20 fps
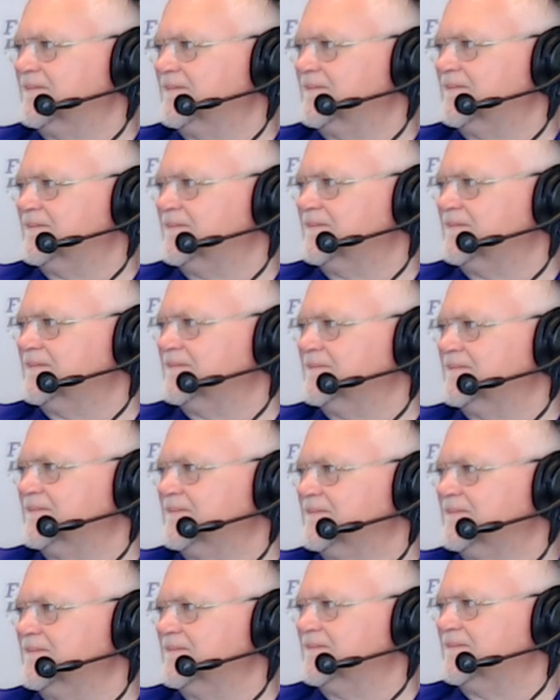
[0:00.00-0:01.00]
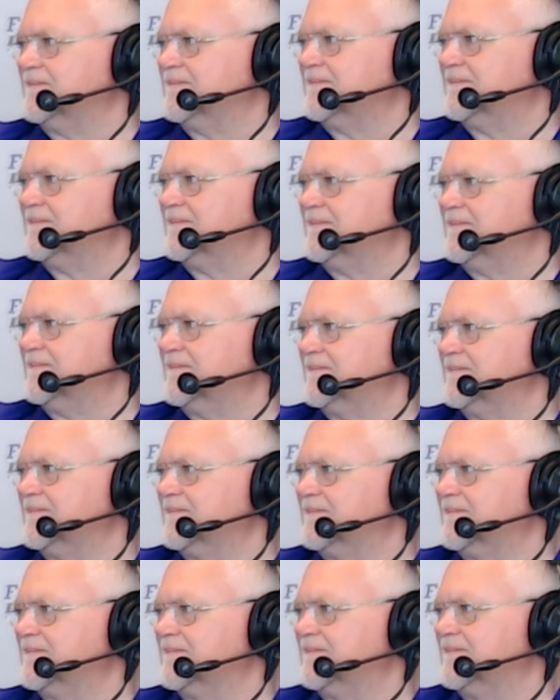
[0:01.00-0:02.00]

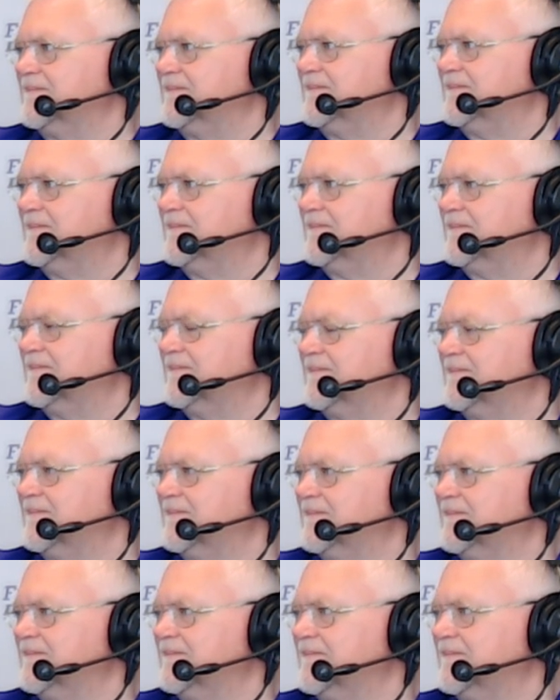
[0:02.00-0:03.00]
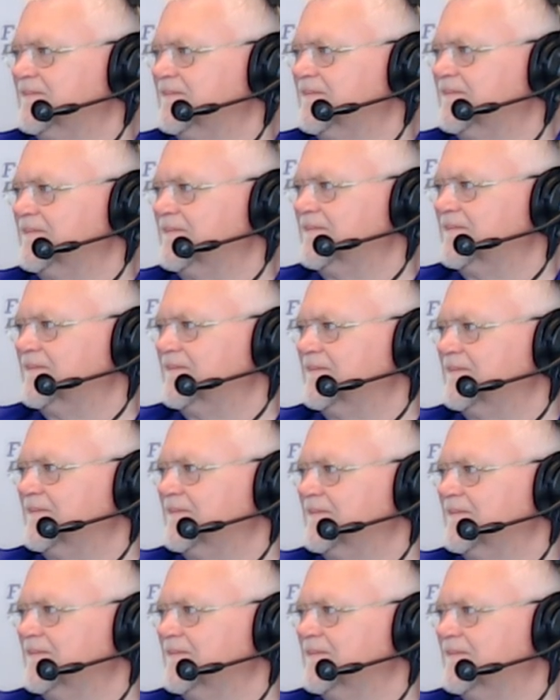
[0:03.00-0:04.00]

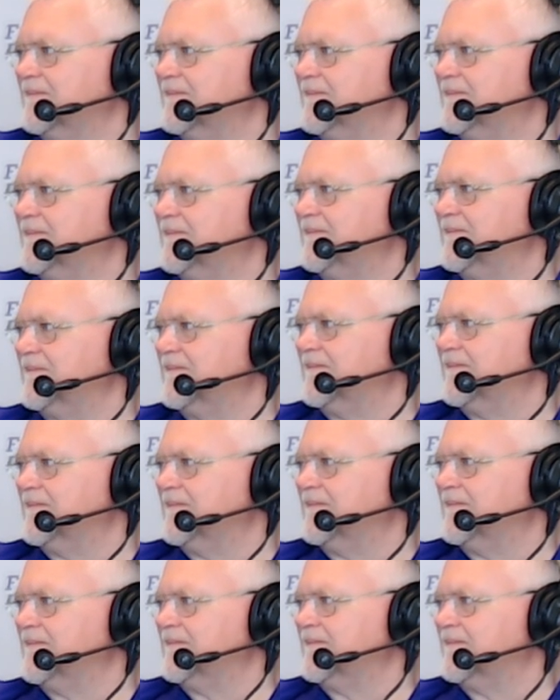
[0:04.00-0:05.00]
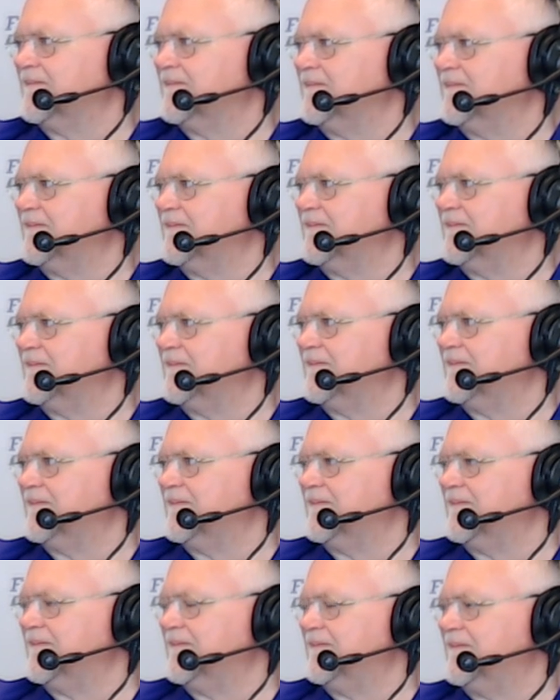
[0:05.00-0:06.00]

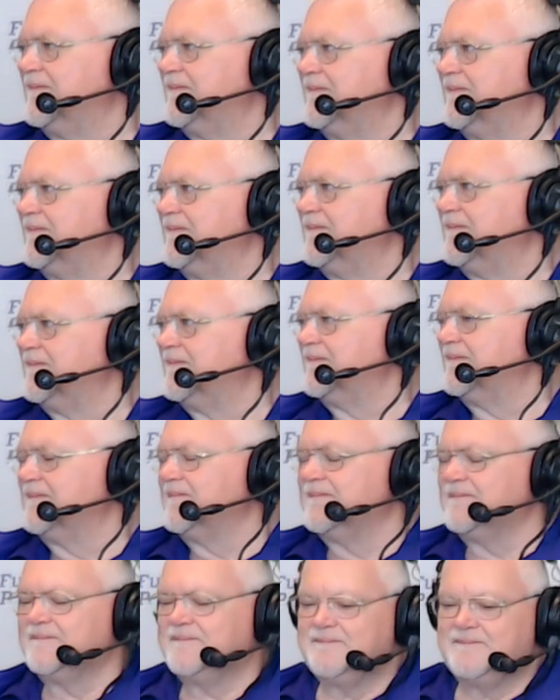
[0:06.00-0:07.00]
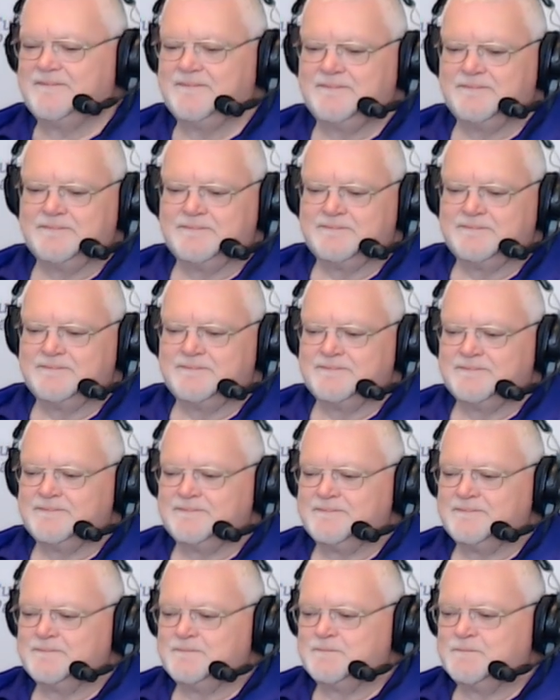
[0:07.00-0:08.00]
(not speaking)